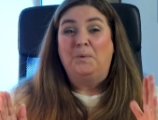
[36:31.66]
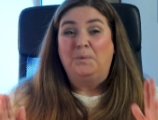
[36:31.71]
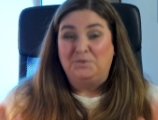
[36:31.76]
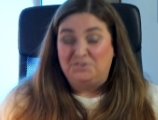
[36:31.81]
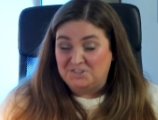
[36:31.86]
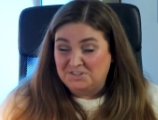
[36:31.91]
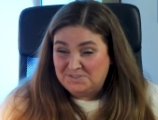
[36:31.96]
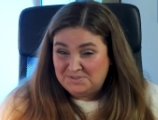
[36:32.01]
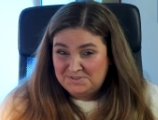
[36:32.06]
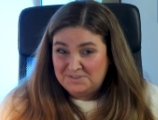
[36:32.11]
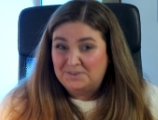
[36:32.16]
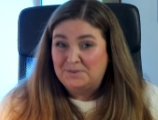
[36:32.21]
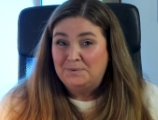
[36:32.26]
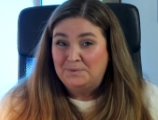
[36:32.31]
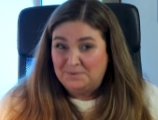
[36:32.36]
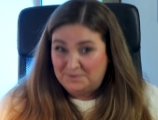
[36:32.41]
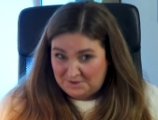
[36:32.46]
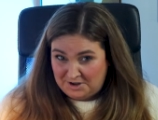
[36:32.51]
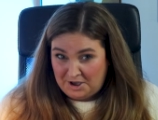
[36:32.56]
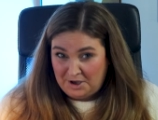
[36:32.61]
just
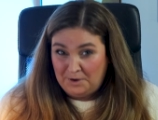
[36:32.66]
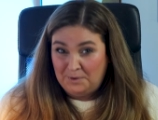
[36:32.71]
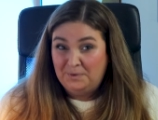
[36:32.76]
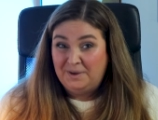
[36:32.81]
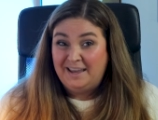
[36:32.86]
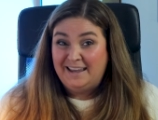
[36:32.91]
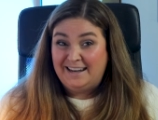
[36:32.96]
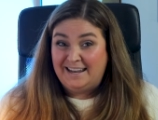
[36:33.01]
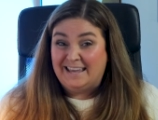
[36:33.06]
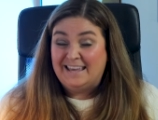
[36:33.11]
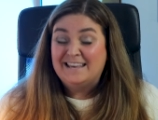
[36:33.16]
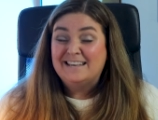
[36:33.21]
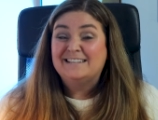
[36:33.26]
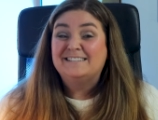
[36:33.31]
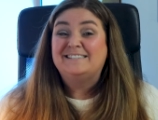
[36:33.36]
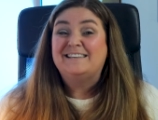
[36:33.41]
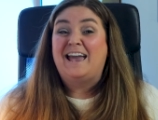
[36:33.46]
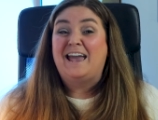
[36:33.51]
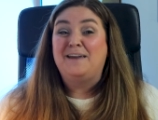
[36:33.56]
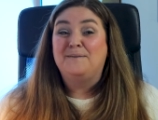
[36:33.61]
know it
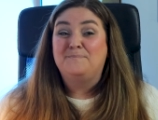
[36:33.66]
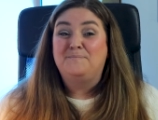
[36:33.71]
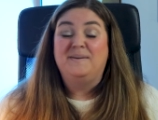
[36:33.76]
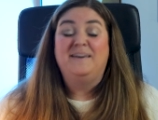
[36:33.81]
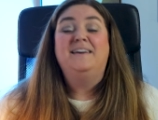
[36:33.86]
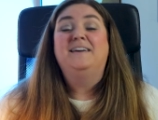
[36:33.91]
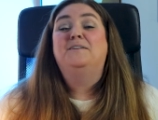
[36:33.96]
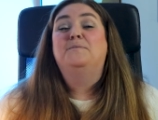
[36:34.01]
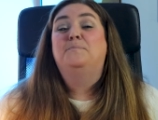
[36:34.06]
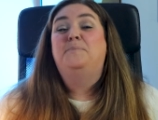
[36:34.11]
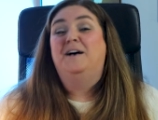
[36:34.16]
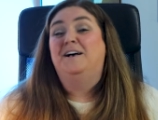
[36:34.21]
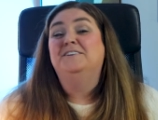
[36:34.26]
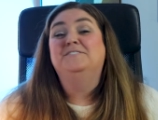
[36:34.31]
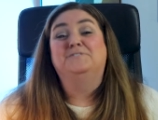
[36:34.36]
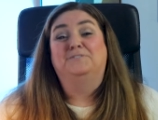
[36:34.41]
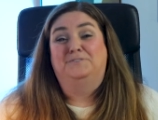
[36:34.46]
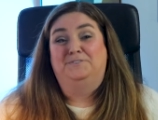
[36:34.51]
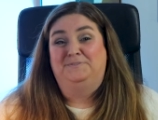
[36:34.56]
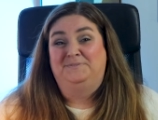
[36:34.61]
is a big
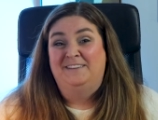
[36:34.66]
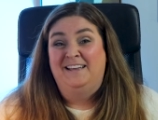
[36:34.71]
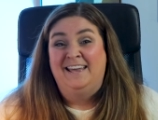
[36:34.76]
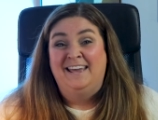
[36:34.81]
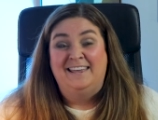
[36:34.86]
puzzle.